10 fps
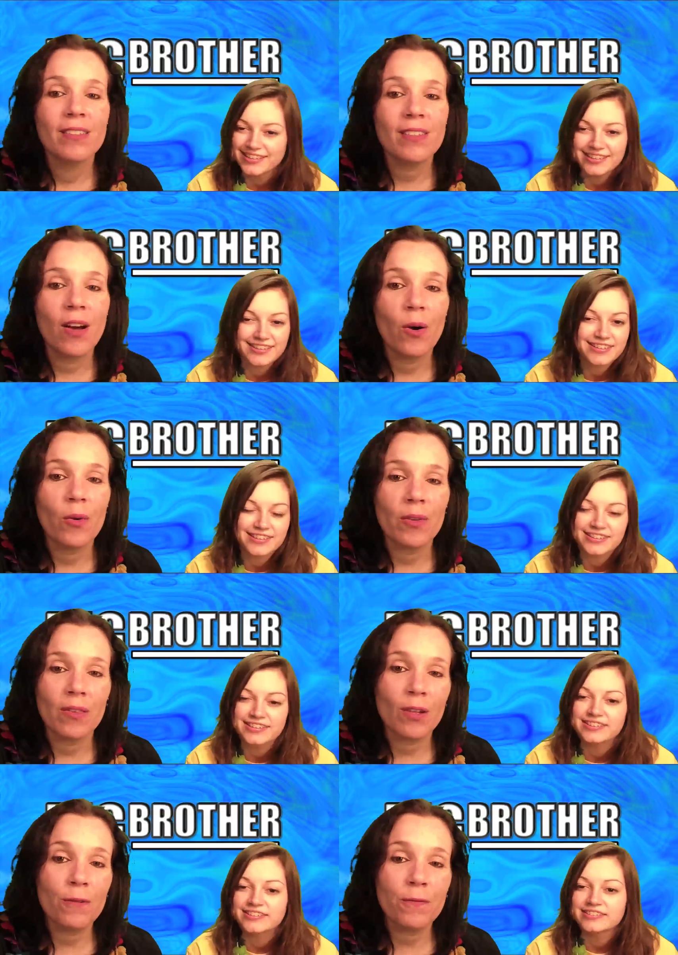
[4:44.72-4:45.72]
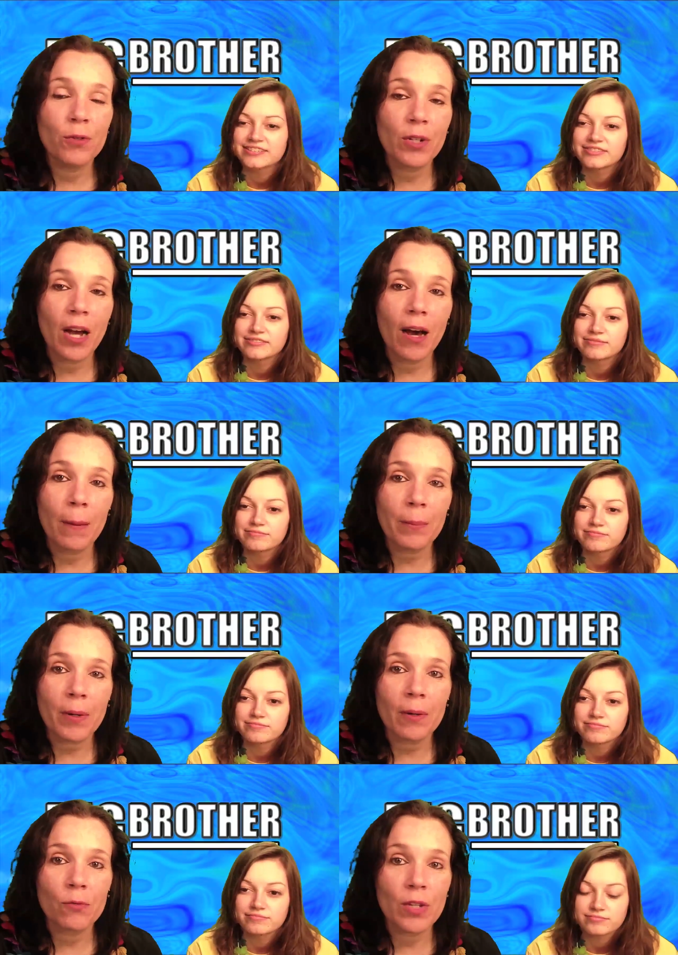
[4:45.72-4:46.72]
Speaker 1: So, little food comp,
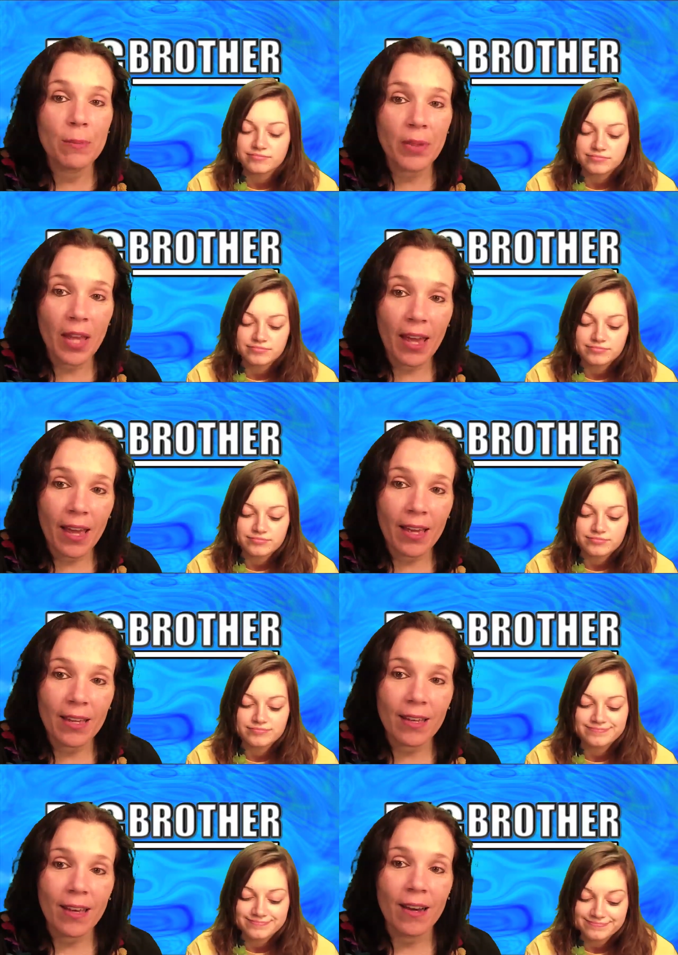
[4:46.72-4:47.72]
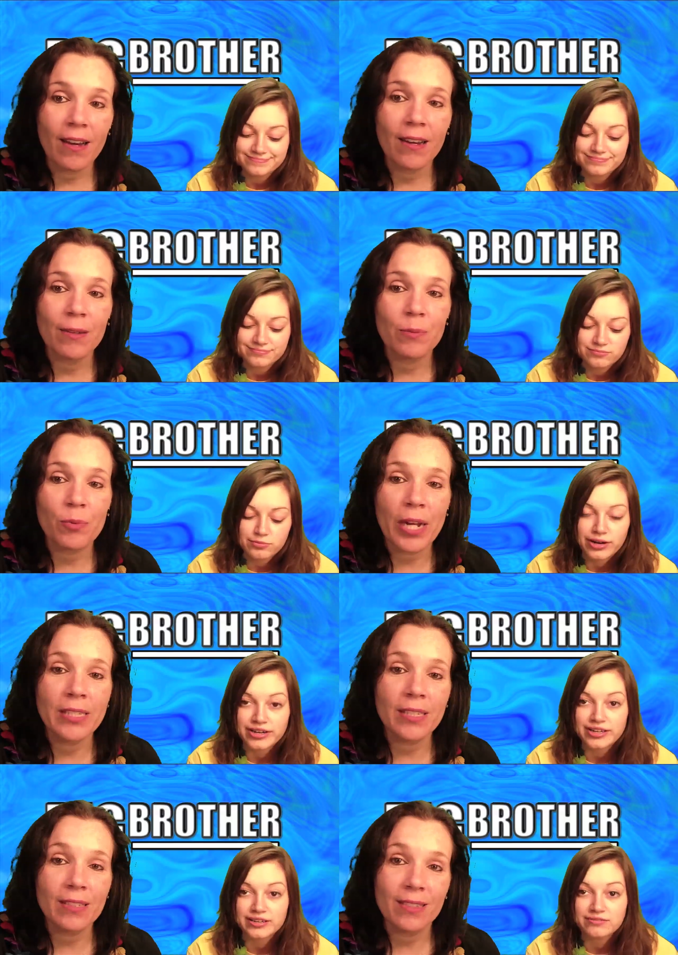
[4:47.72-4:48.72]
replay,
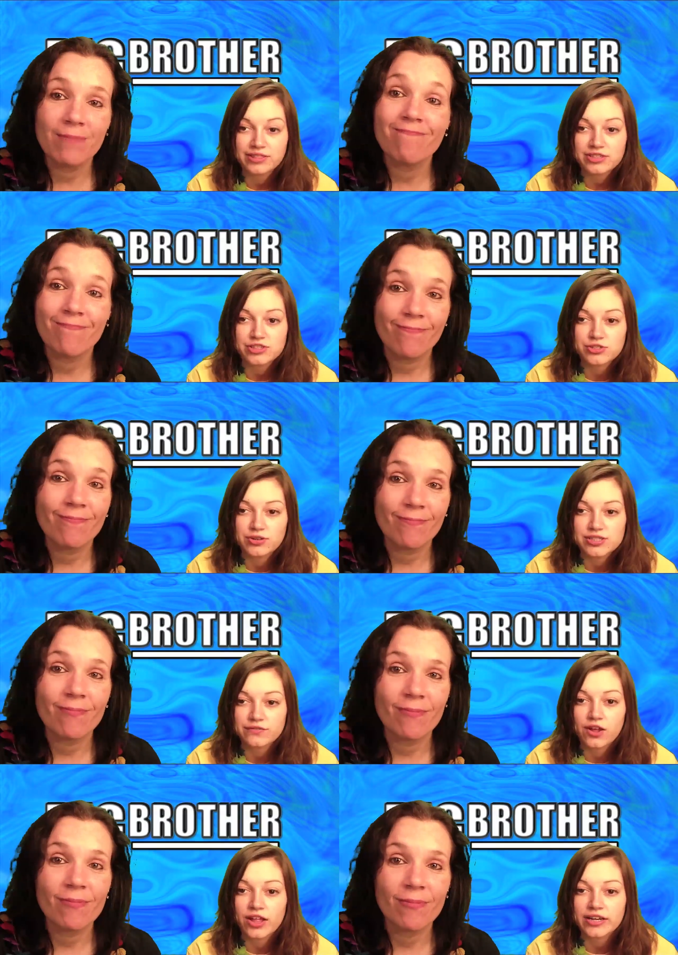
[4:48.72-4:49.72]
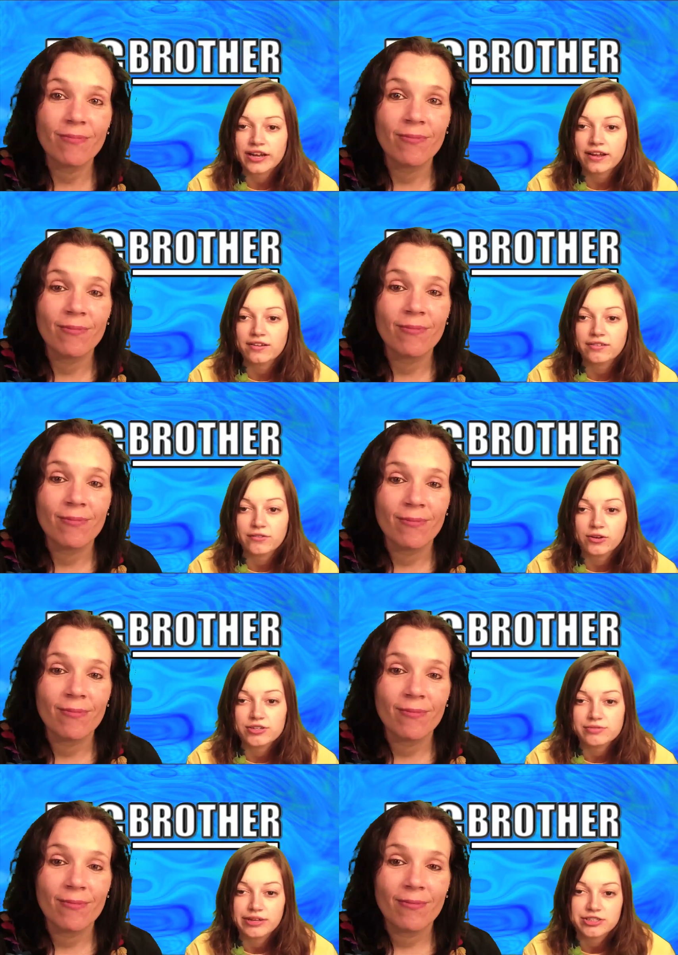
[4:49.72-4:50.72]
Brendon with his shorts falling down. Of
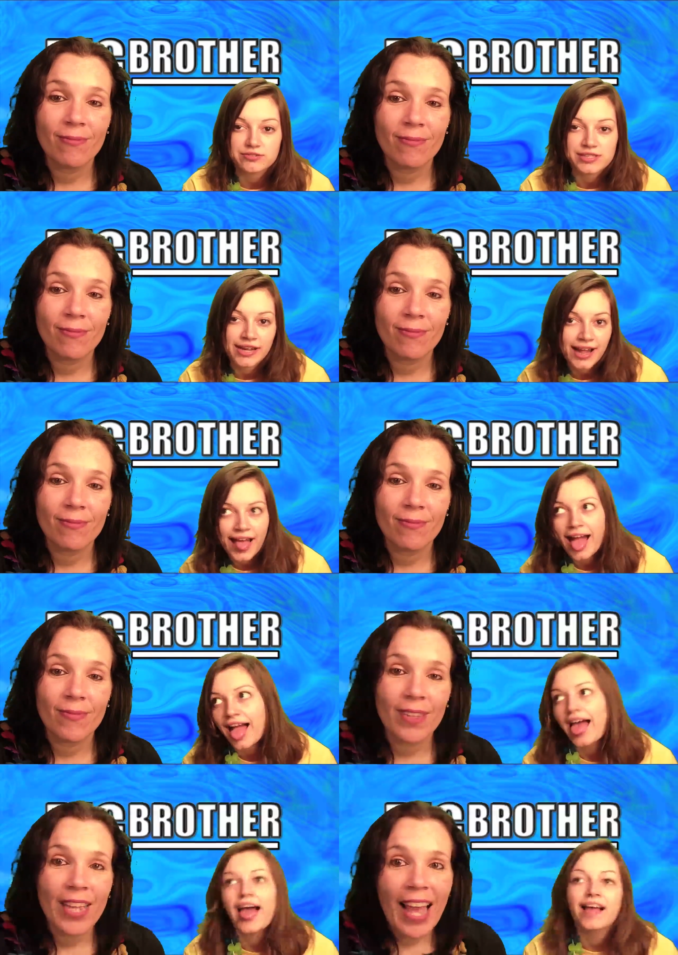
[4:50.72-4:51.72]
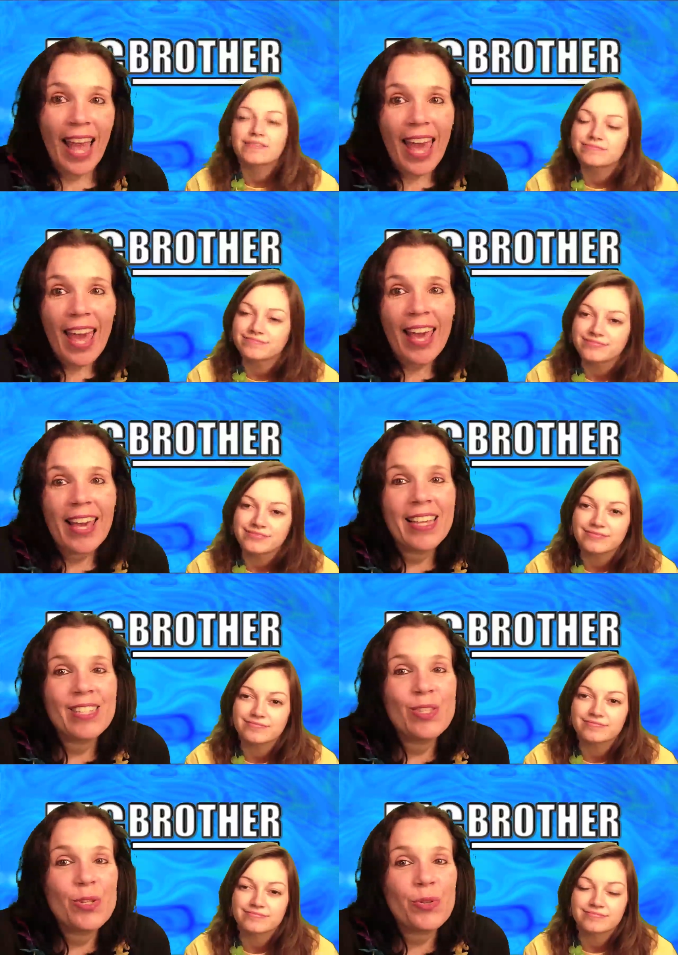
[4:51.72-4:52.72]
course, Rachel's like...
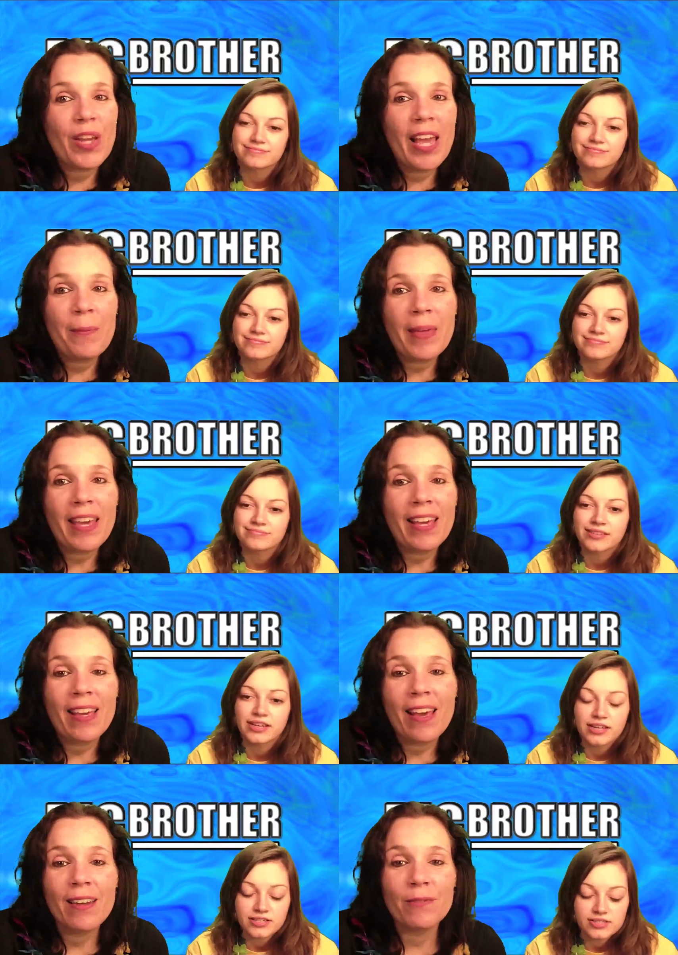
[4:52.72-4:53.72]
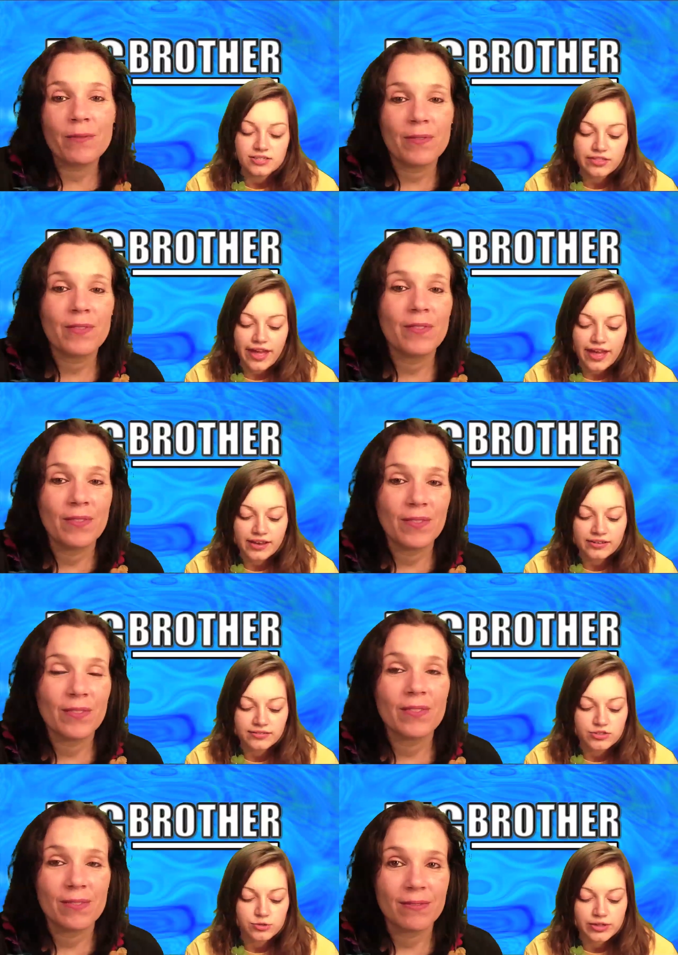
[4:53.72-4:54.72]
He's dreamy. And so
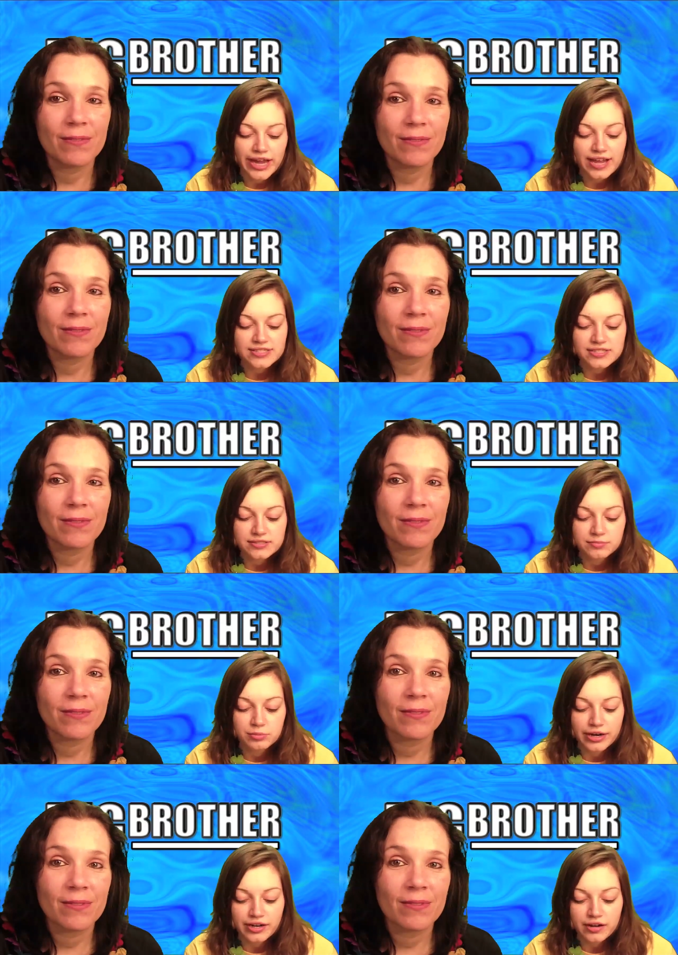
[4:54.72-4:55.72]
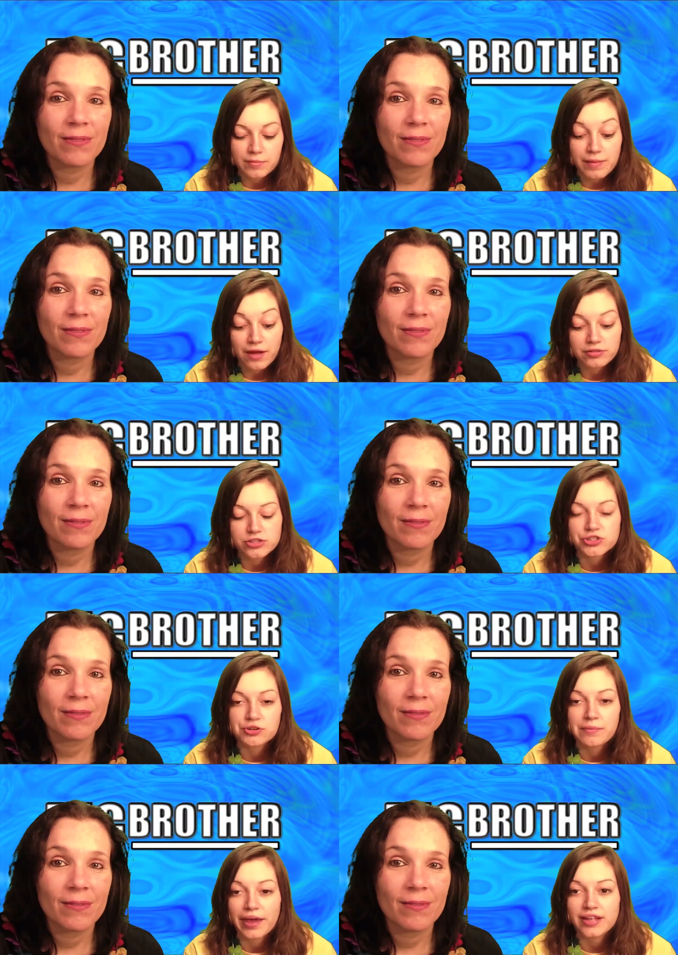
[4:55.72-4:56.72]
then Julie asked Brendon about the
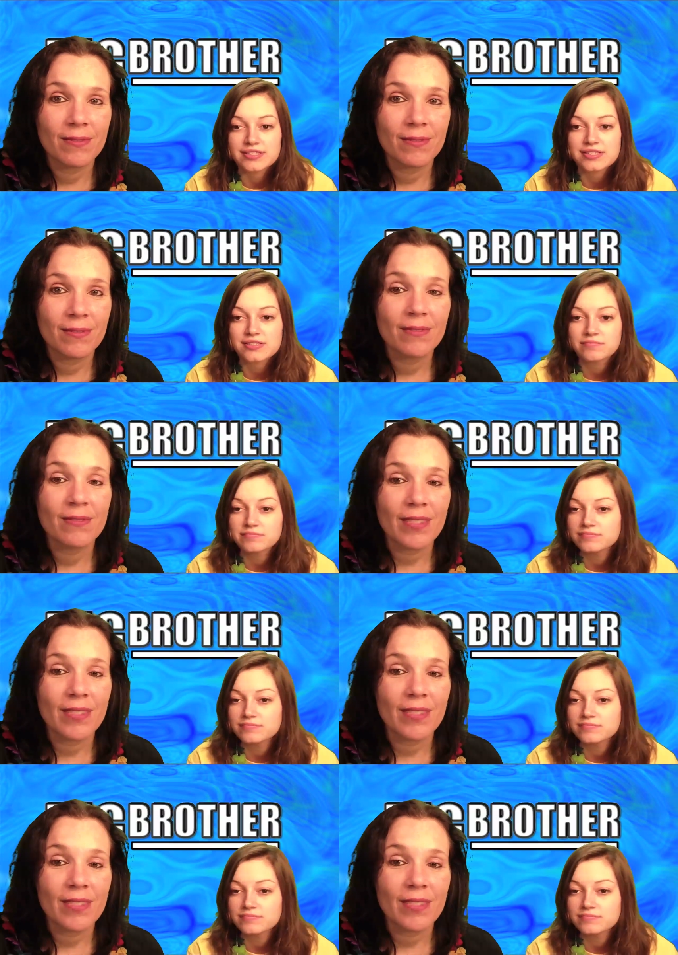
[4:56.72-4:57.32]
showmance.